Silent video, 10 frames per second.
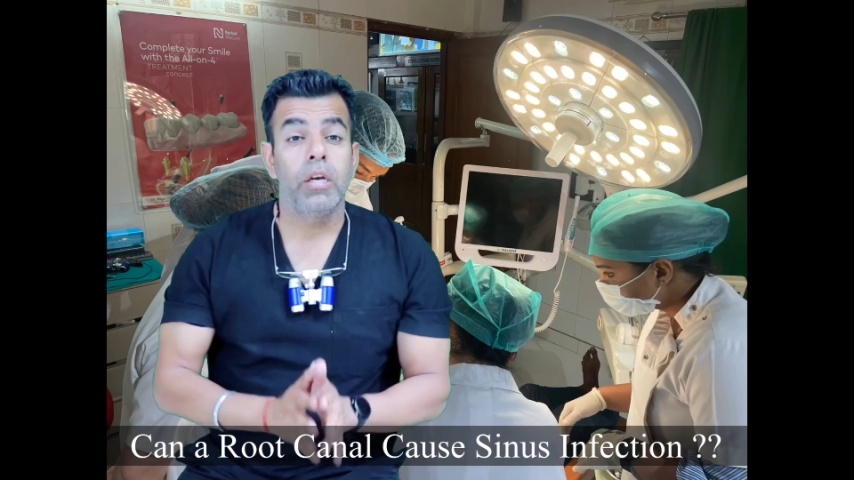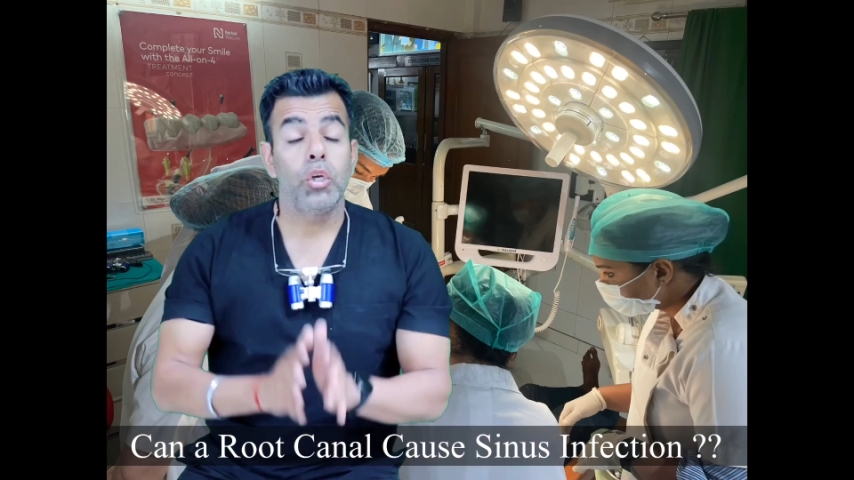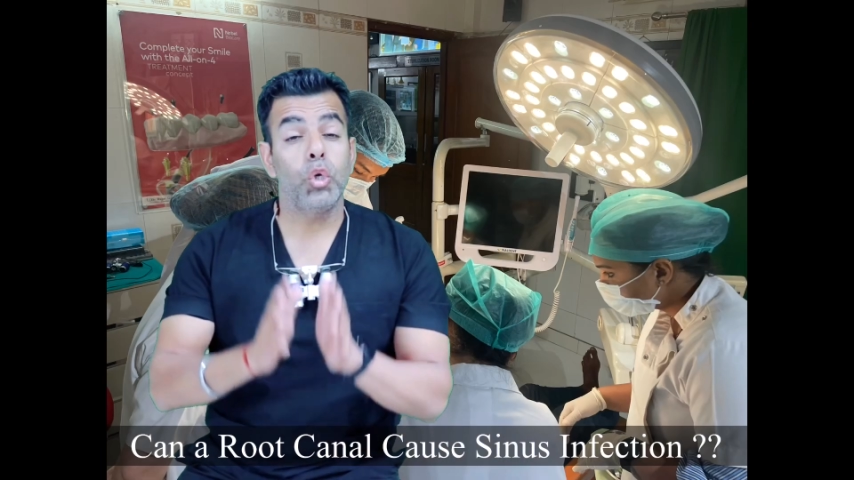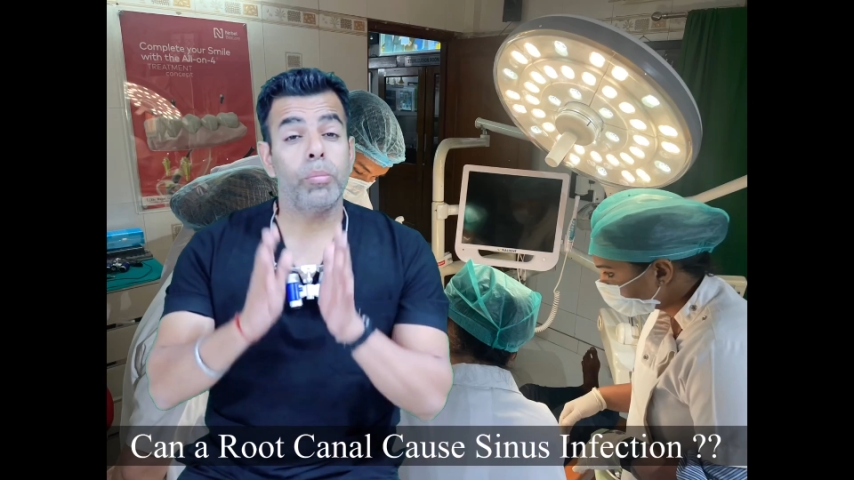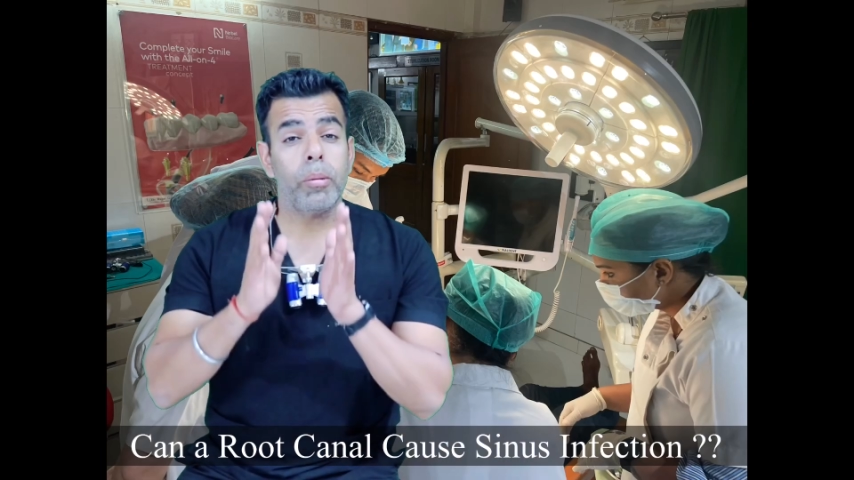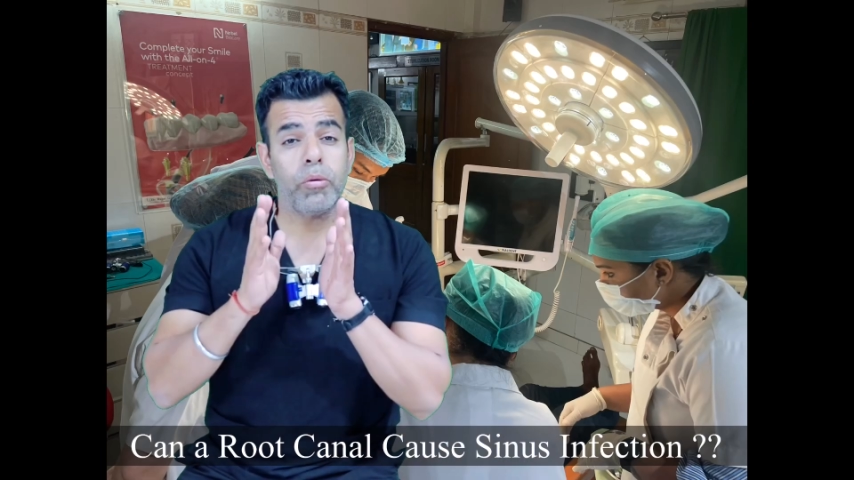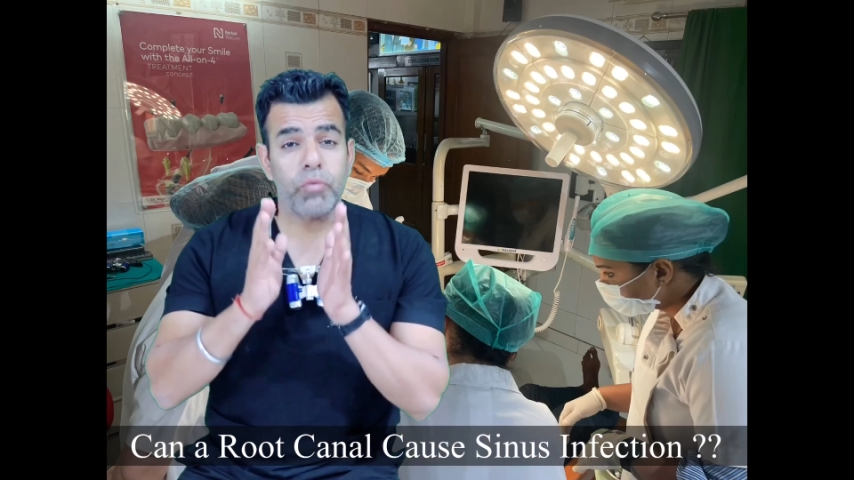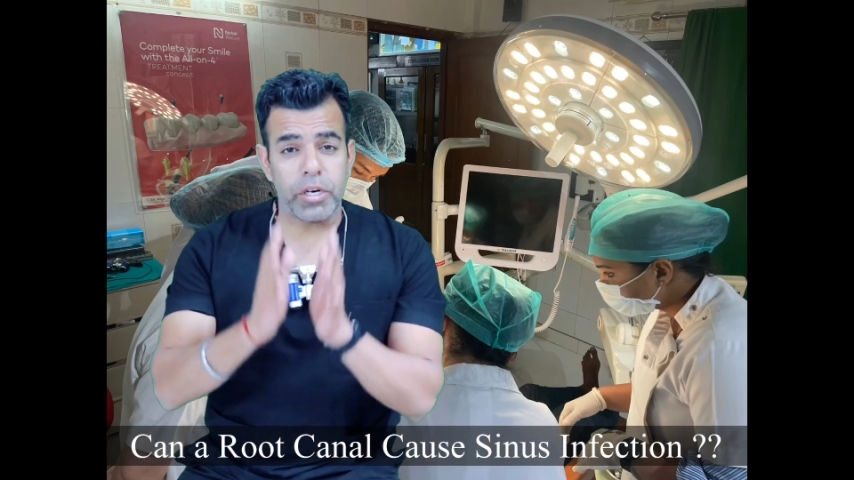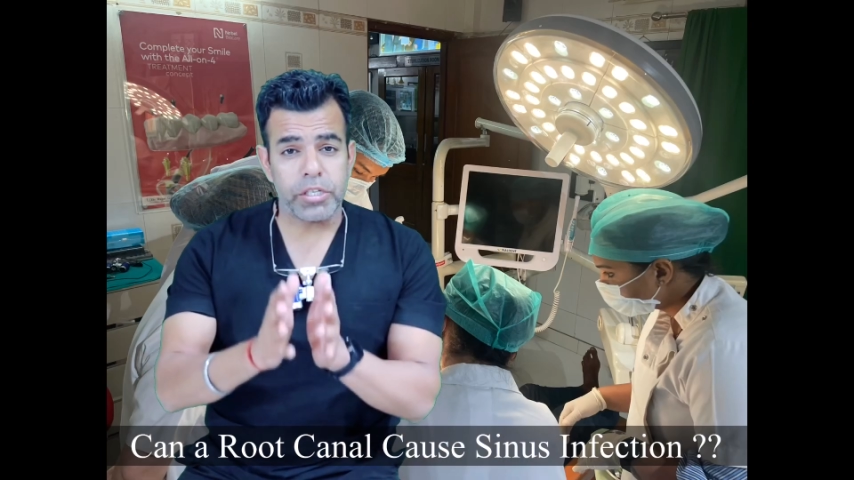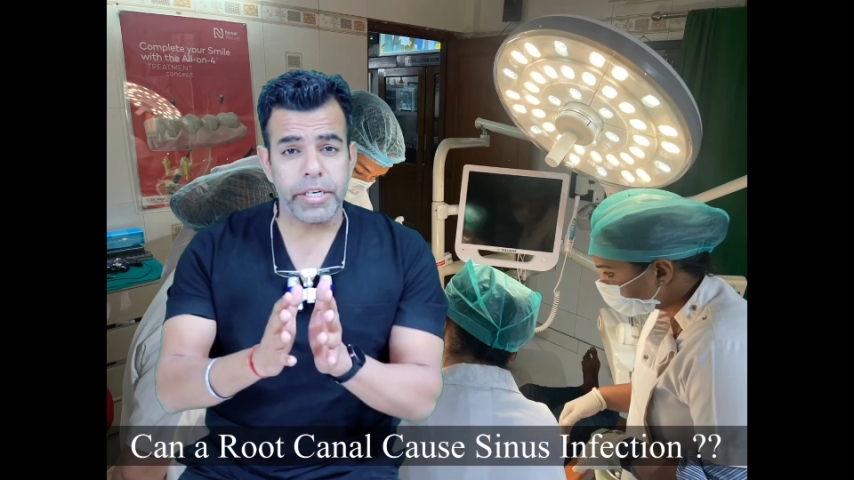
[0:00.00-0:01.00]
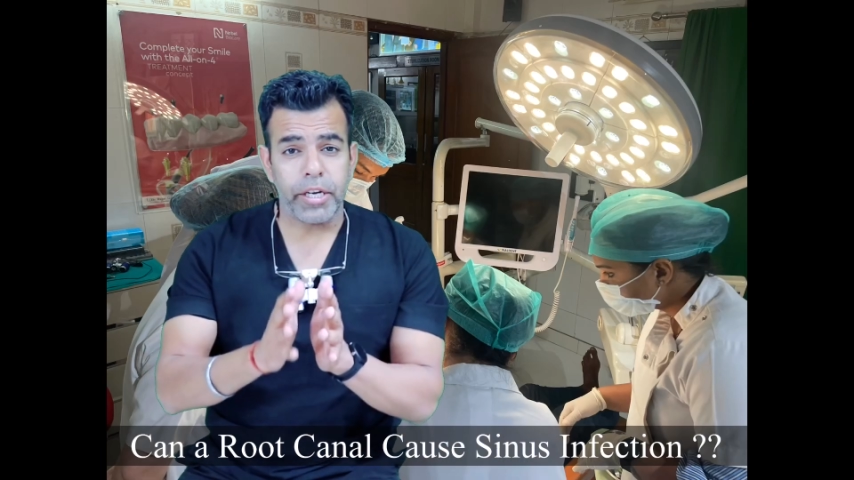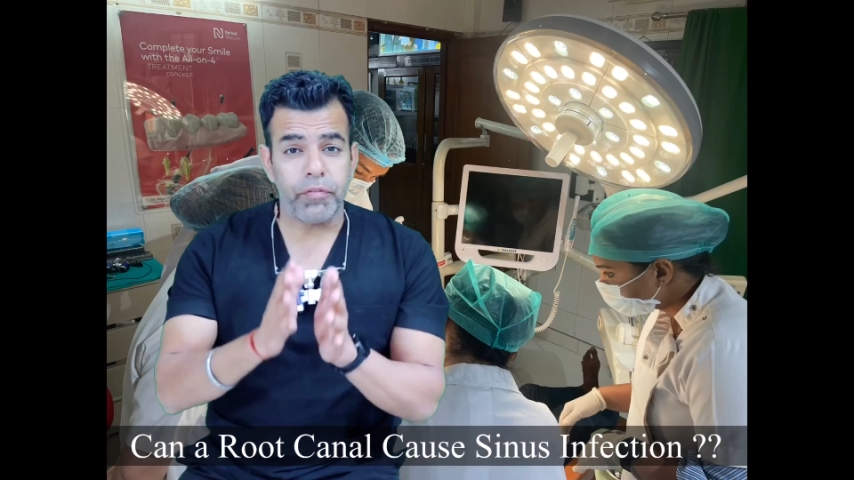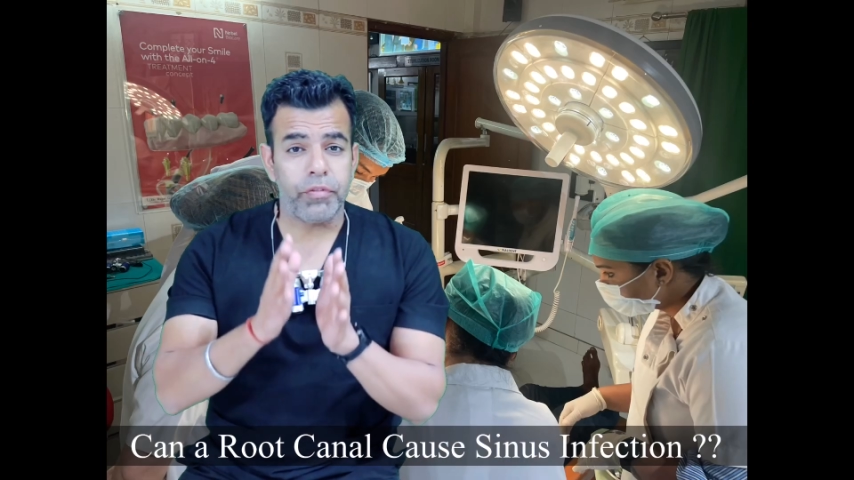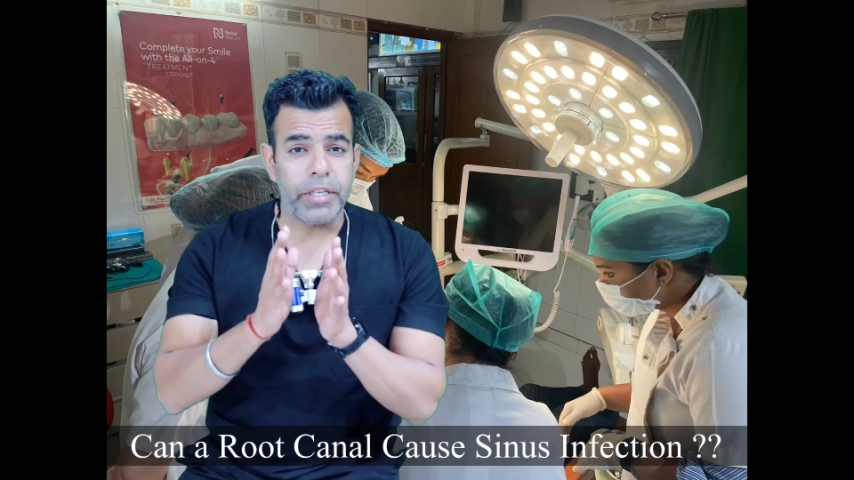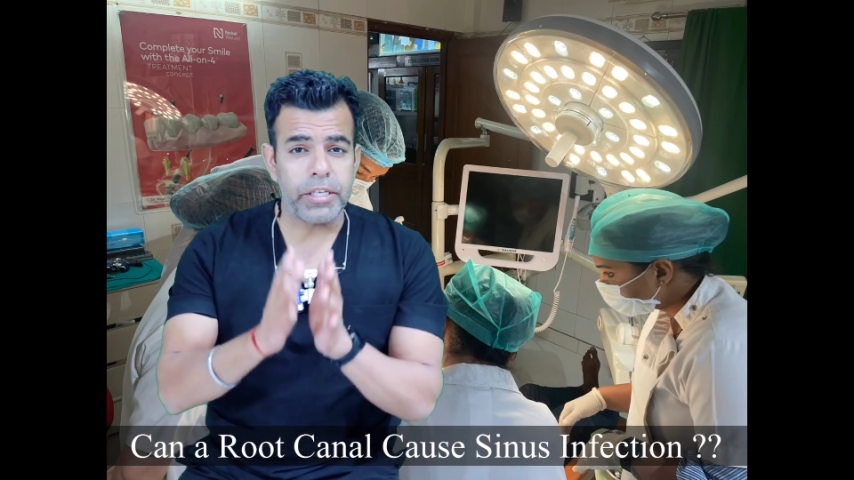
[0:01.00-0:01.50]
you may be wondering
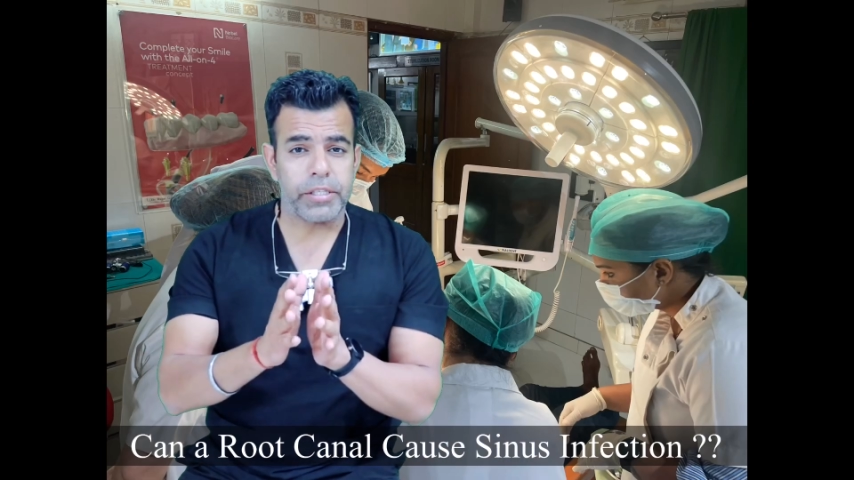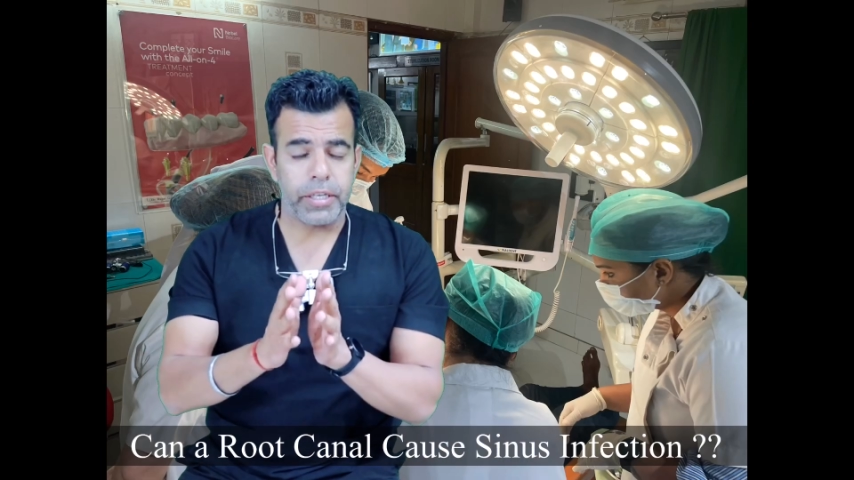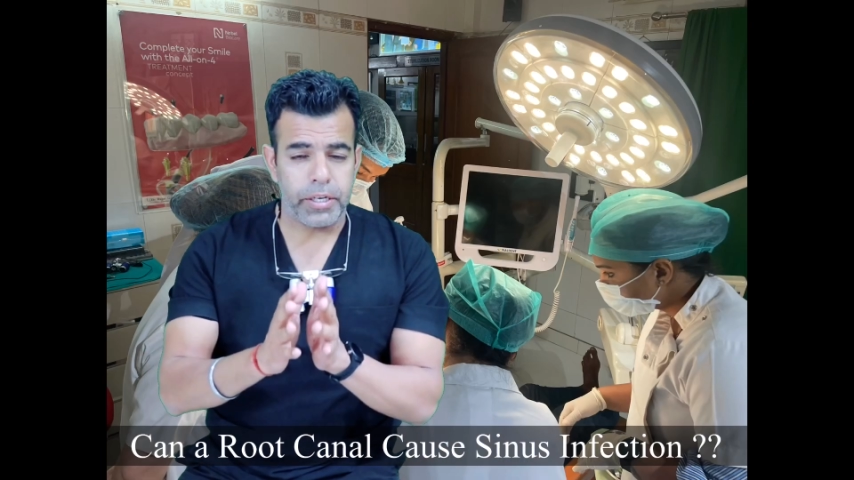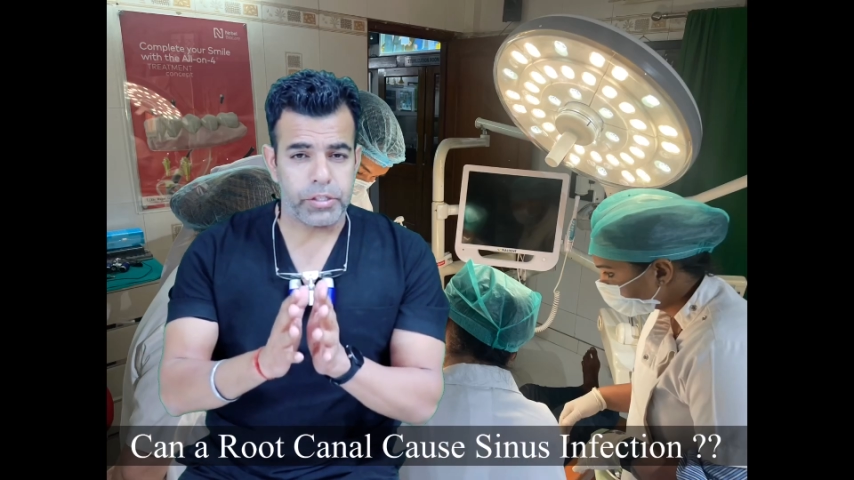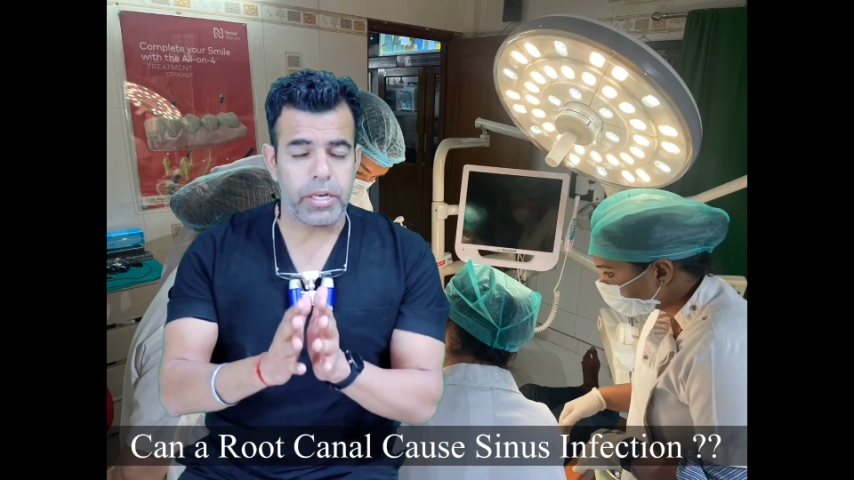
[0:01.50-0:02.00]
if these things